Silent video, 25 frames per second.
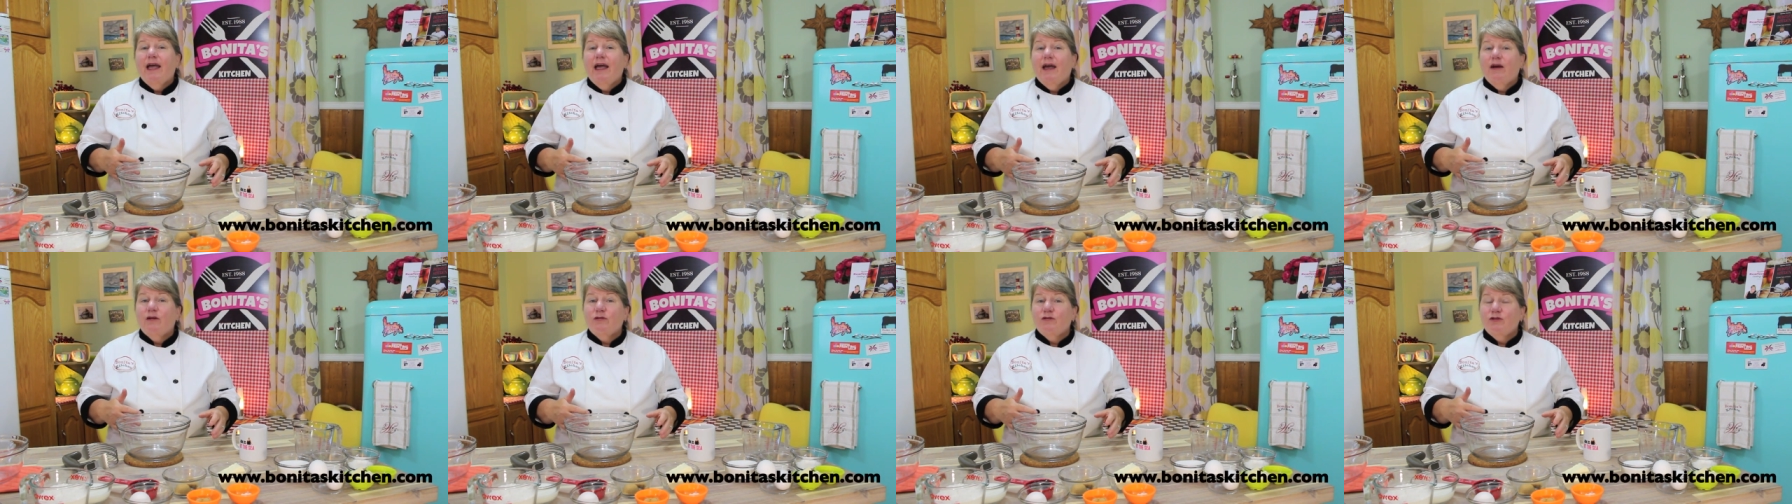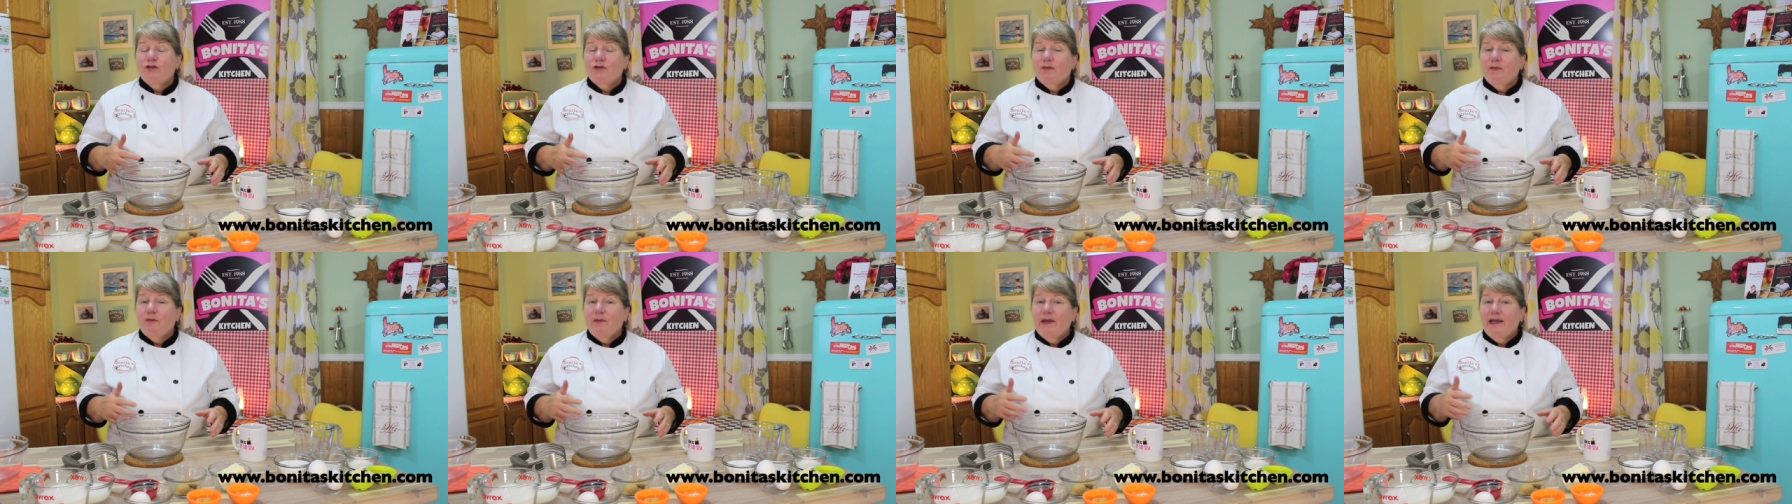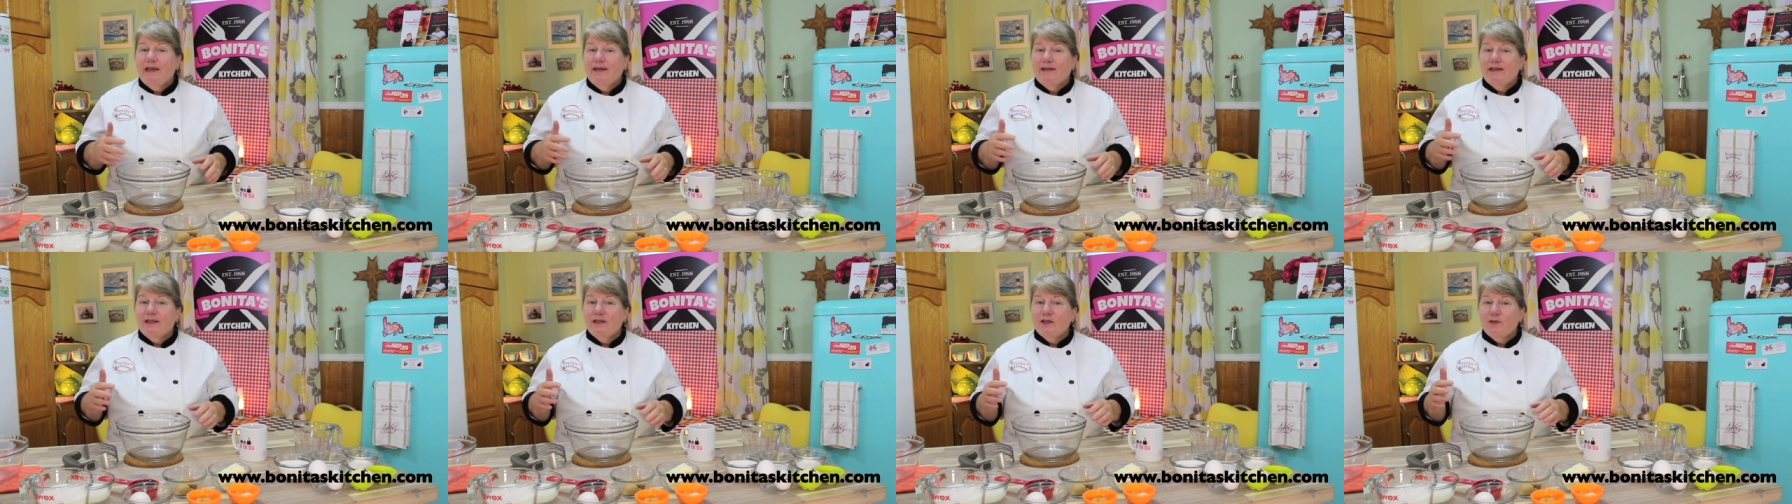how to
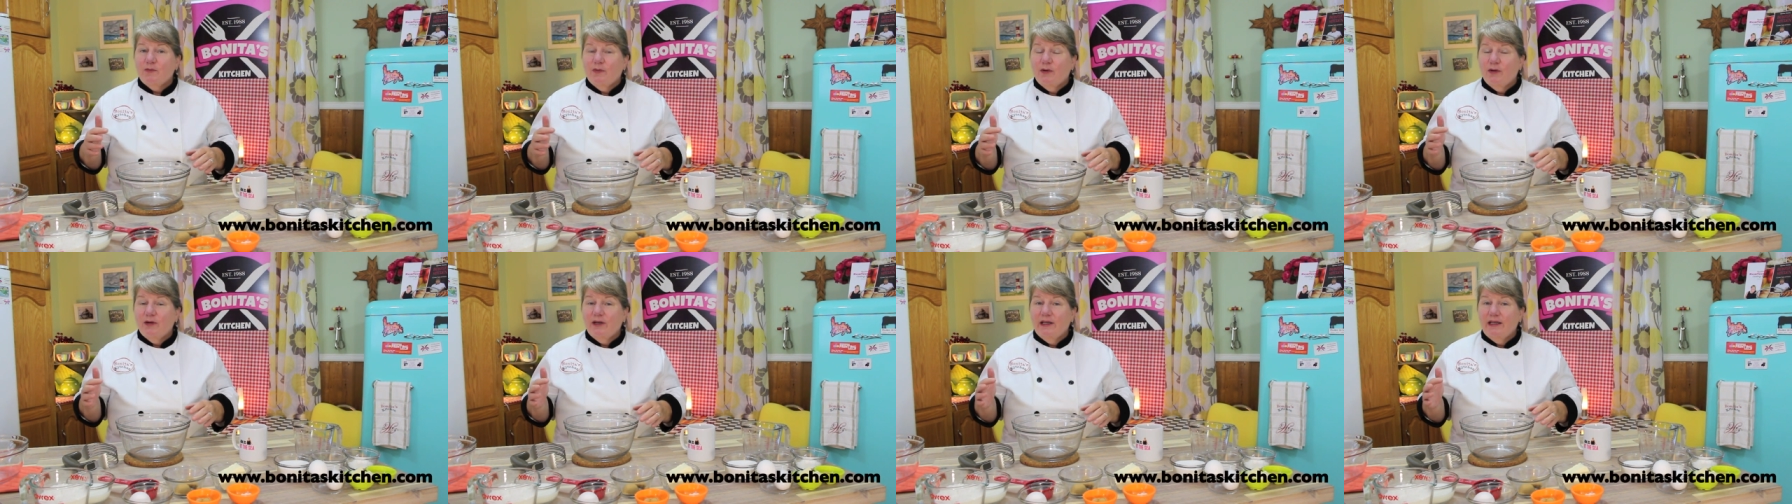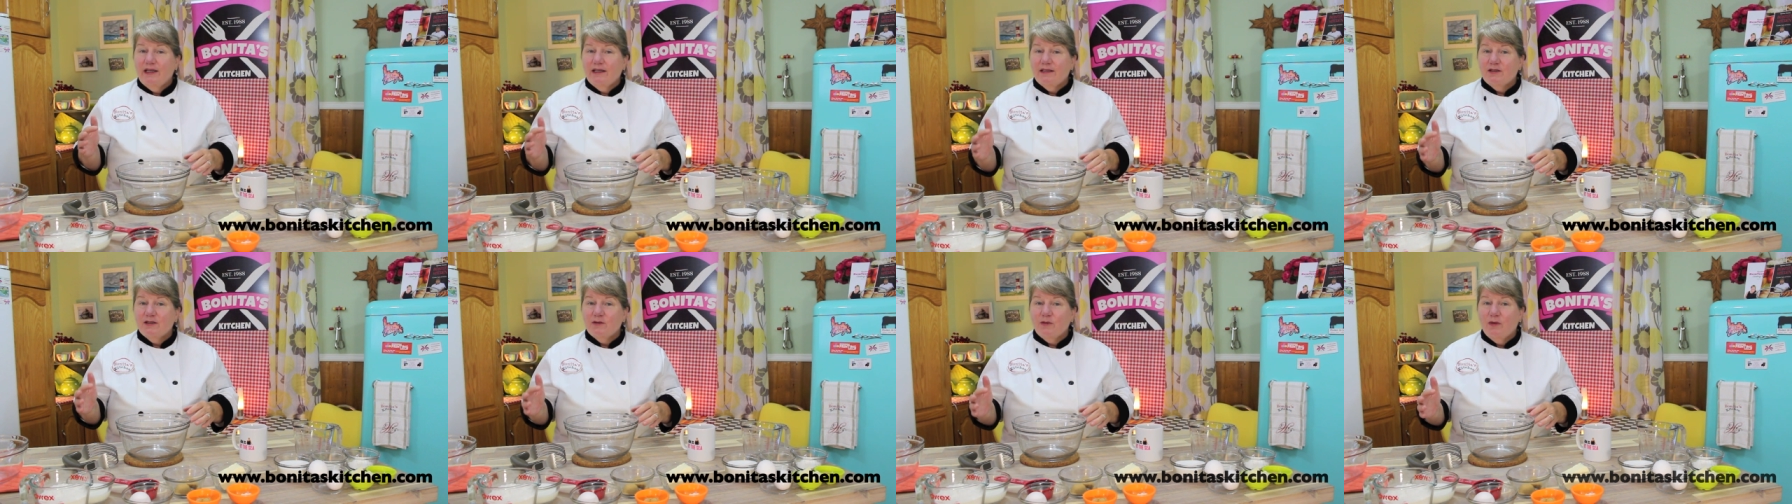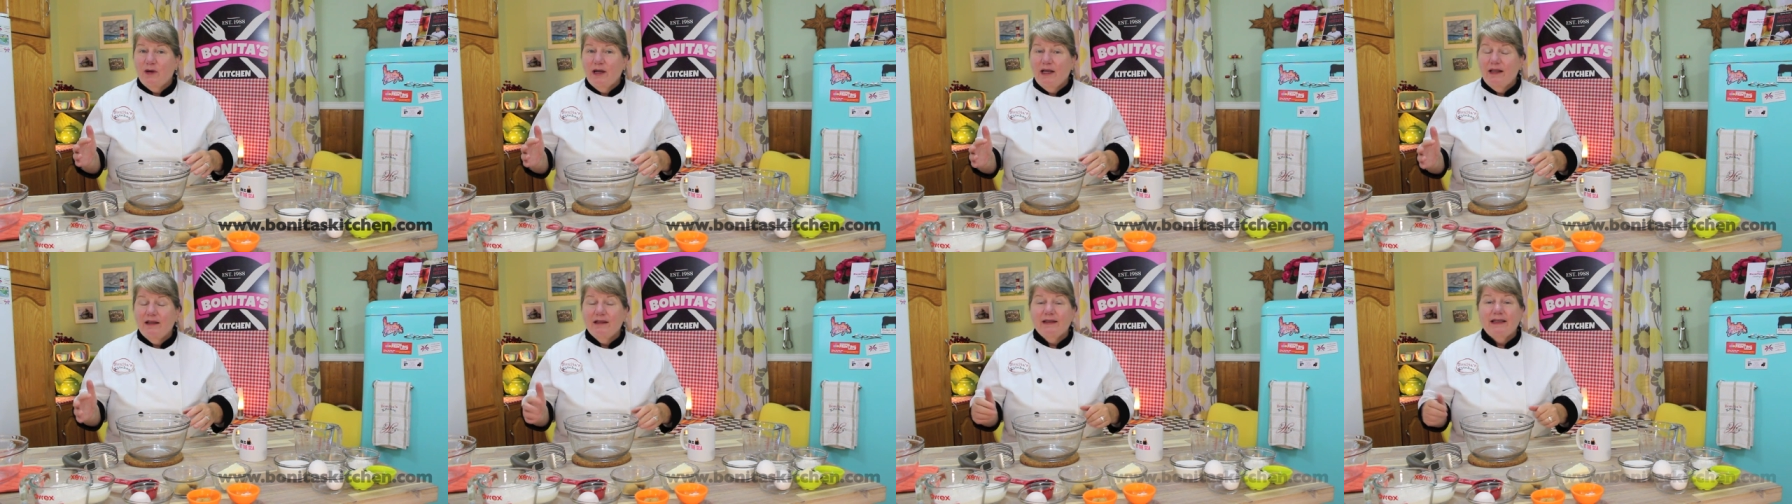make this pudding as
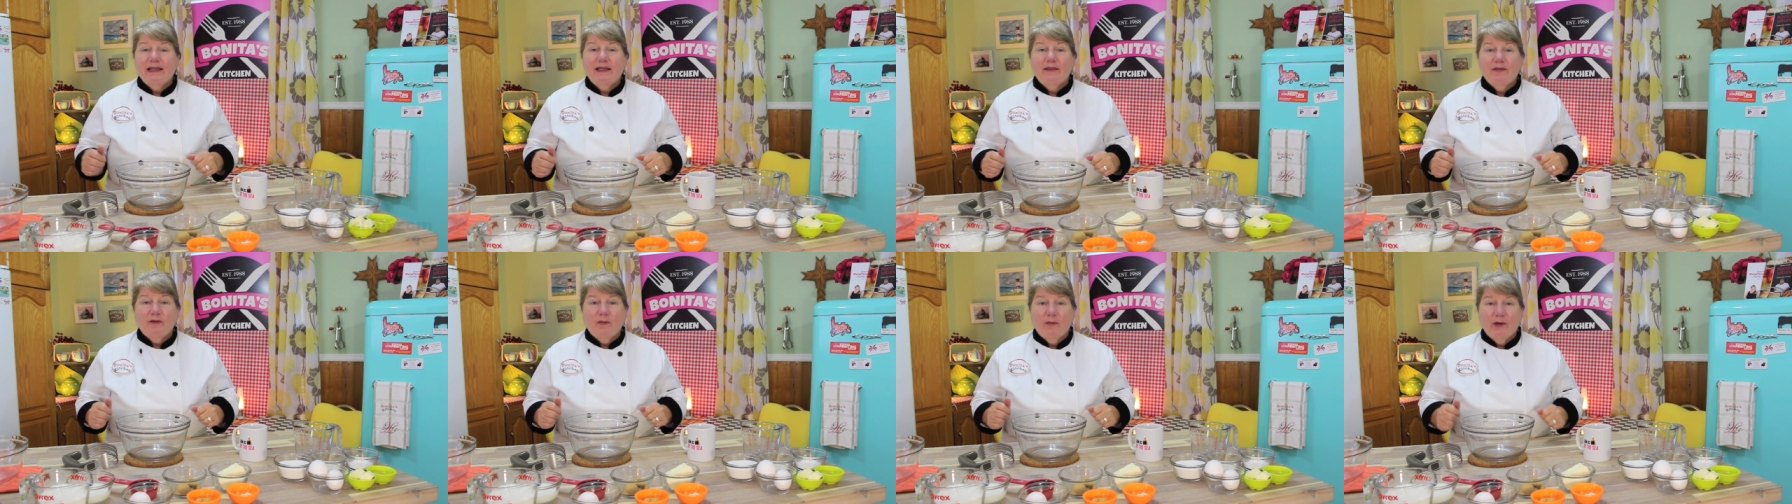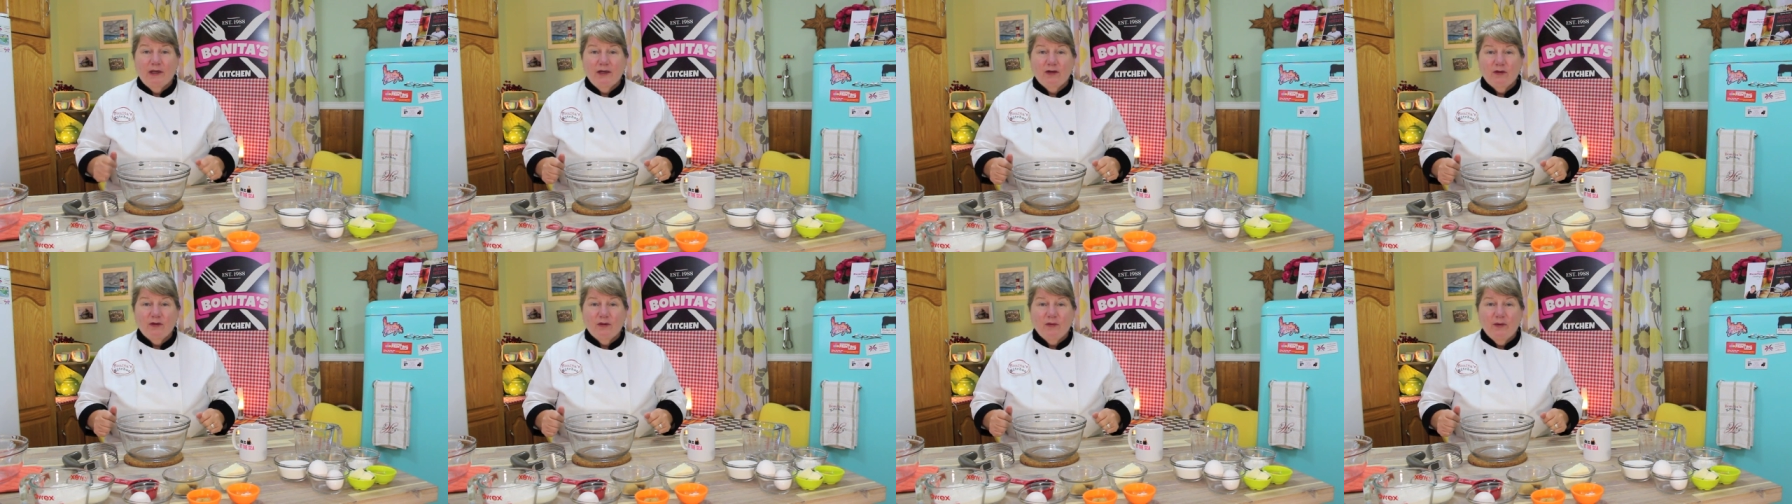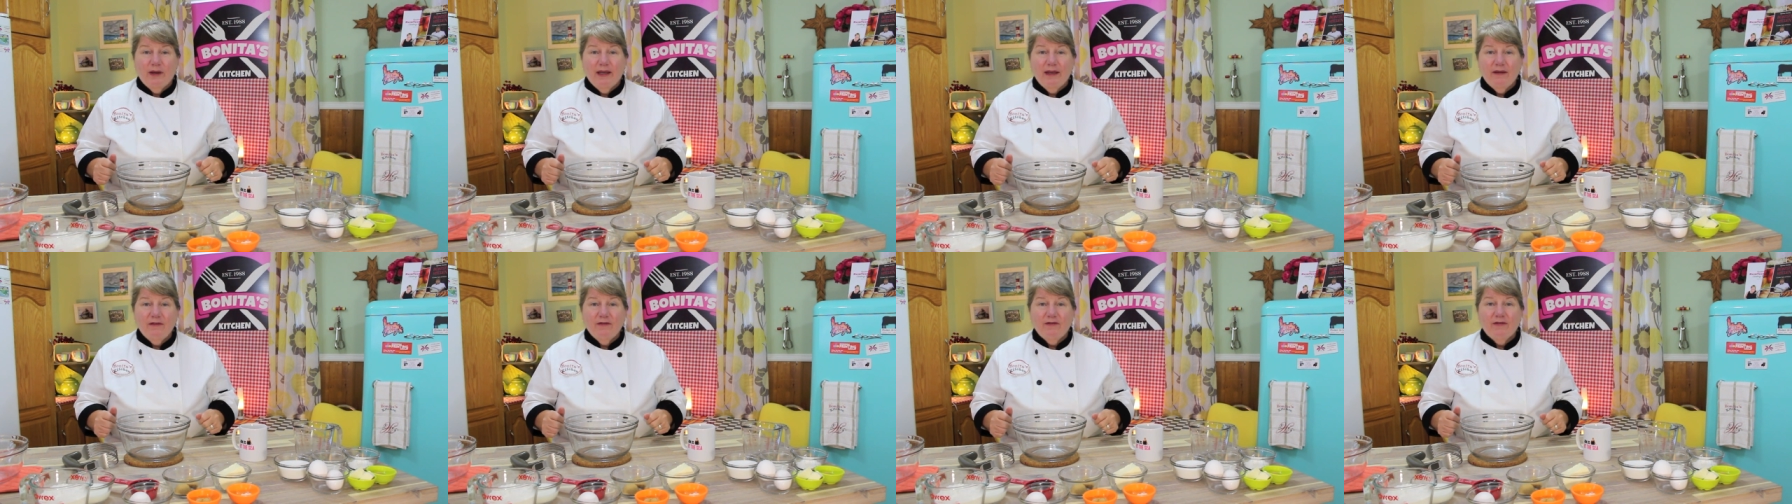well in the
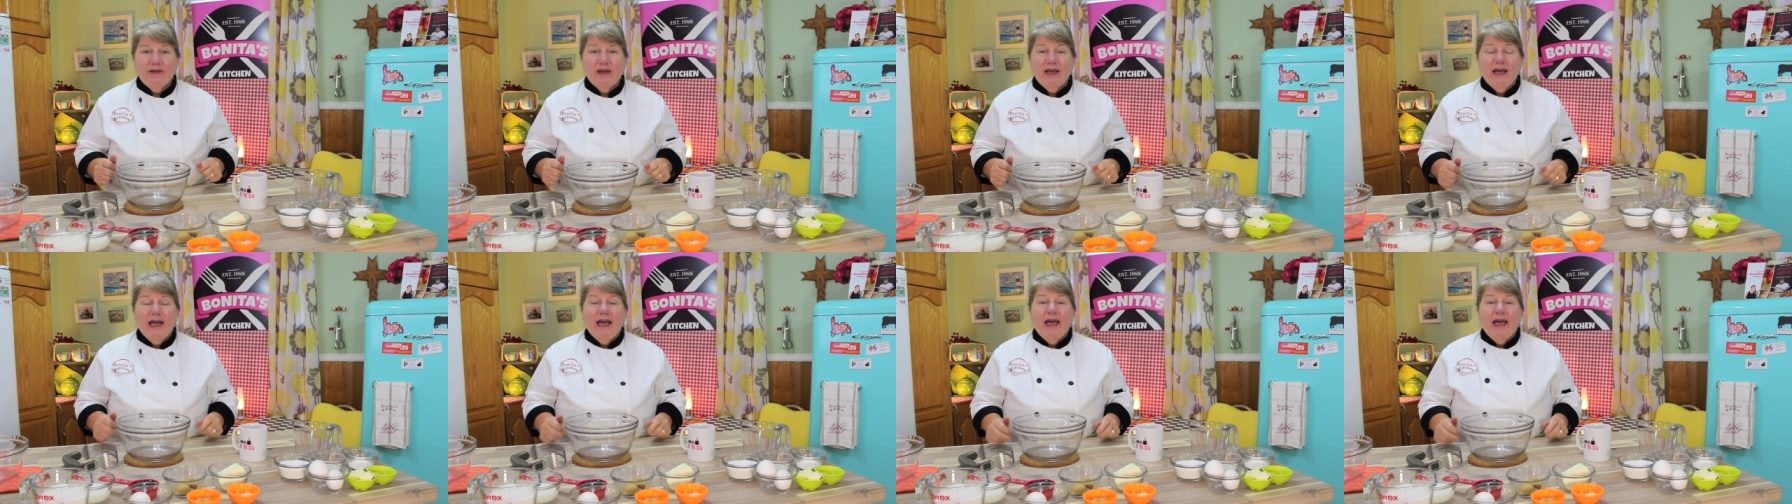microwave.